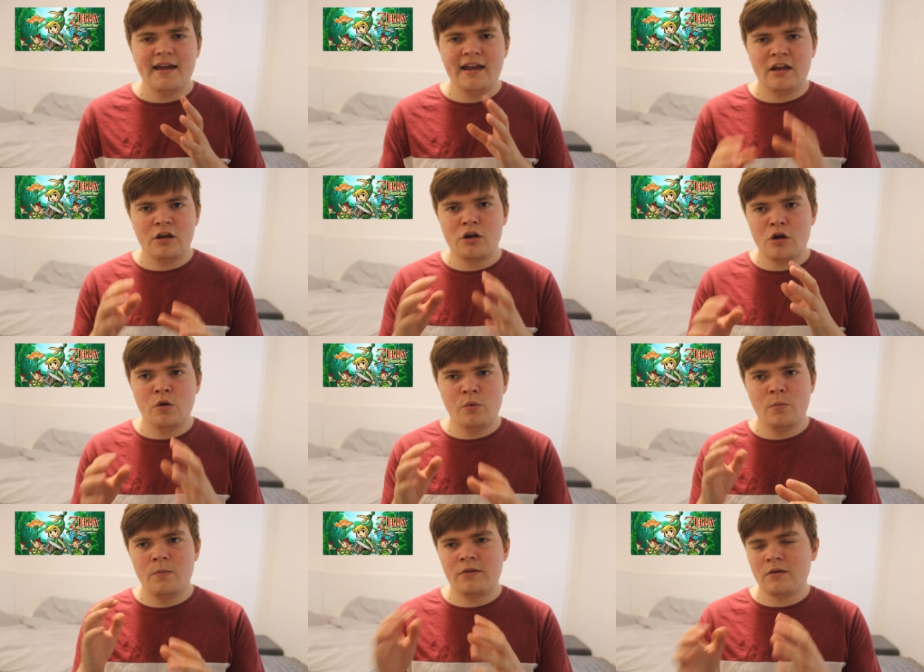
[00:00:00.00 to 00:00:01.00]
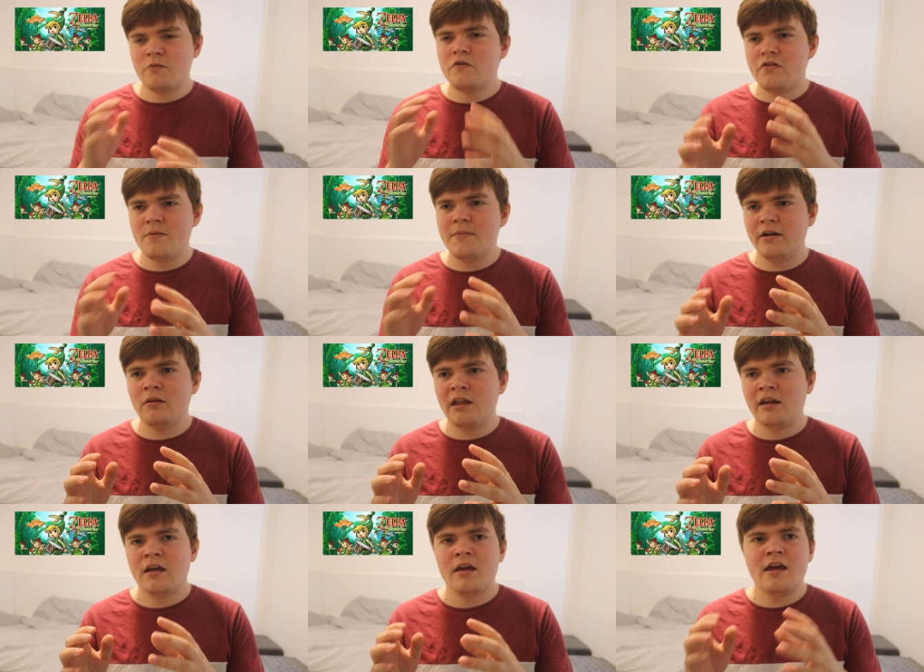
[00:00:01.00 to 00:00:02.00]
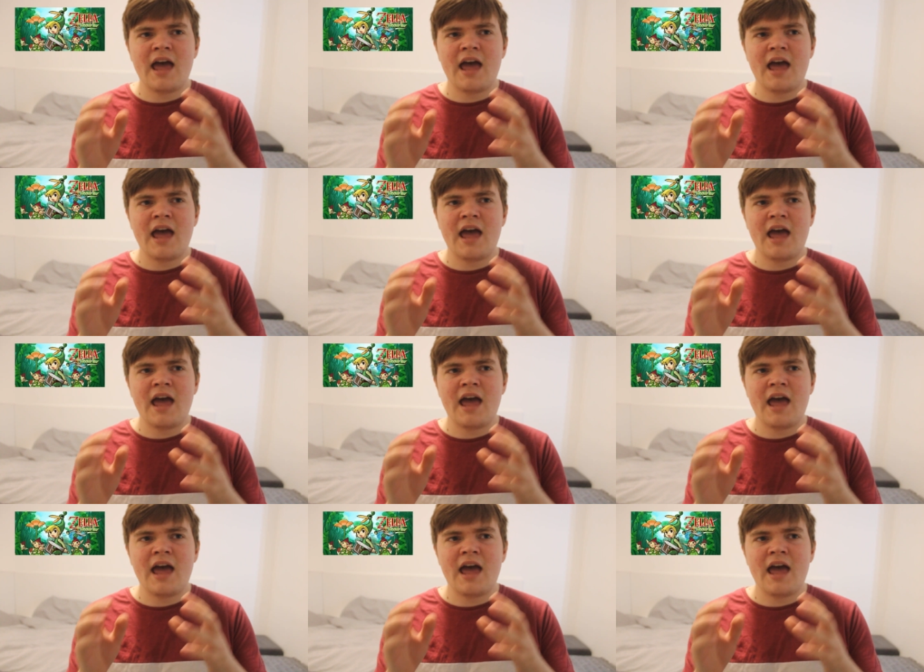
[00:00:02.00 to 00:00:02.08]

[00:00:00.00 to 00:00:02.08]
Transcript: it could go somewhere in the middle like